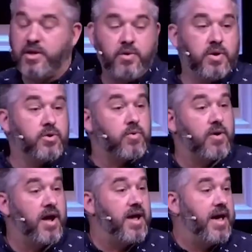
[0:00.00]
That you can
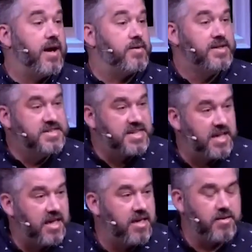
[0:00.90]
cry out to
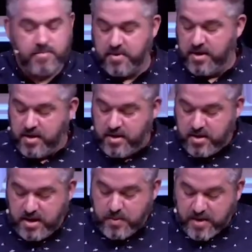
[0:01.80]
him
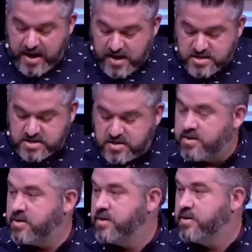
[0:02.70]
and he will answer.